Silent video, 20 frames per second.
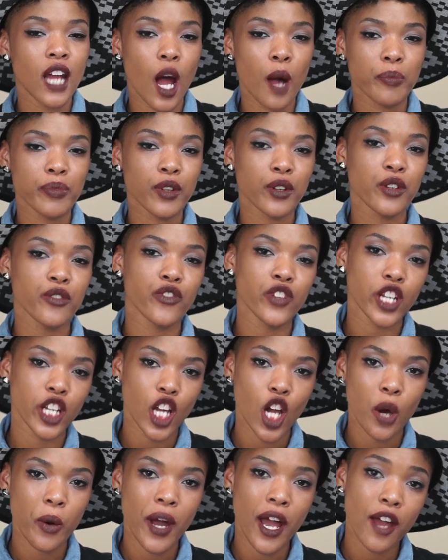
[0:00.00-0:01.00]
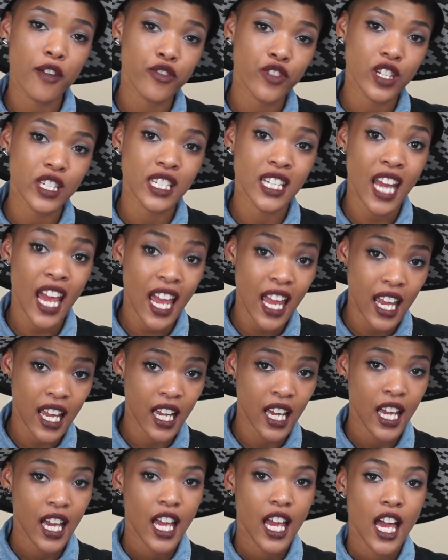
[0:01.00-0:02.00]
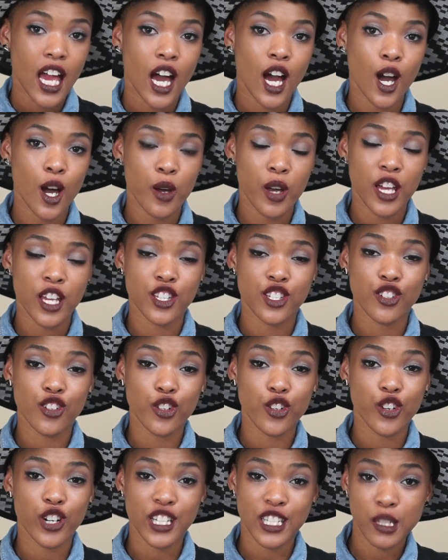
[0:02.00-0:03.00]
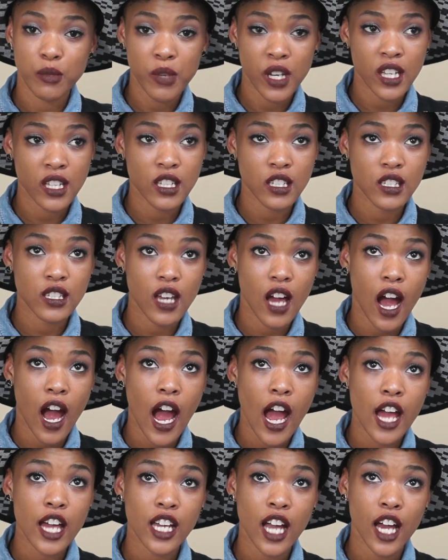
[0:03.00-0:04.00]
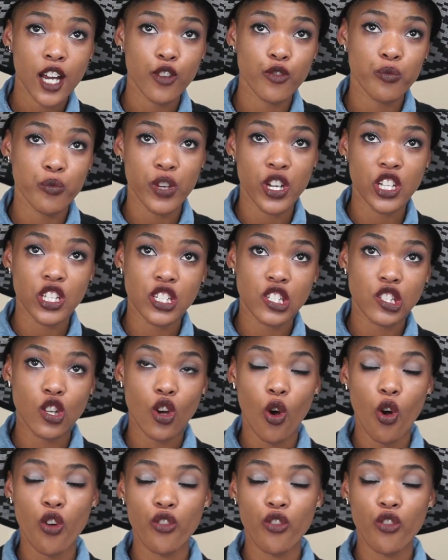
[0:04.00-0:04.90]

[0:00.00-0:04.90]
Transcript: and upload a video every day until Christmas. I kind of miss the